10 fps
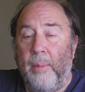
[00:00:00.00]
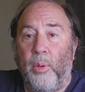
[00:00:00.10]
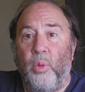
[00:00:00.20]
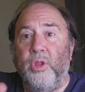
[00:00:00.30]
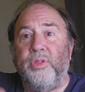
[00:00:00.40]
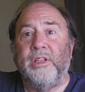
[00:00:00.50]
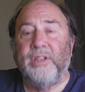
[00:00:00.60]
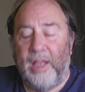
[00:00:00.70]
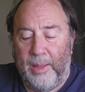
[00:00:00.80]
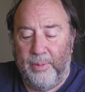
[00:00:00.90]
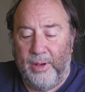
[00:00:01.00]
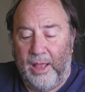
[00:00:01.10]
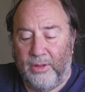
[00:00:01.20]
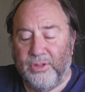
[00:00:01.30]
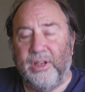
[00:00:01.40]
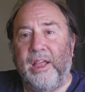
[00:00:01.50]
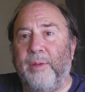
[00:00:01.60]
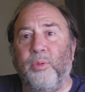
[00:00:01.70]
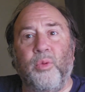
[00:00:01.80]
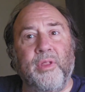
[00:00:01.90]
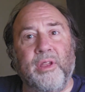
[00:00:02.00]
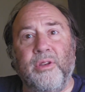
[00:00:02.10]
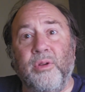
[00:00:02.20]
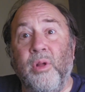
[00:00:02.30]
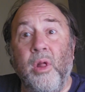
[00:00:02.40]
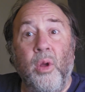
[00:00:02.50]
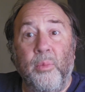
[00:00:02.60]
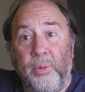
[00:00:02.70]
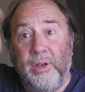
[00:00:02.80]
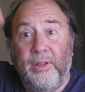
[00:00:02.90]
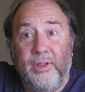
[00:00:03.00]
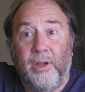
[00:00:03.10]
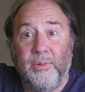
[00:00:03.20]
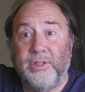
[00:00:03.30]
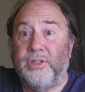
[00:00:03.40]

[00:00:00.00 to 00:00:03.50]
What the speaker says: But what do you think is going to happen? How's it going to happen? What are they going to do? Put it down in the comment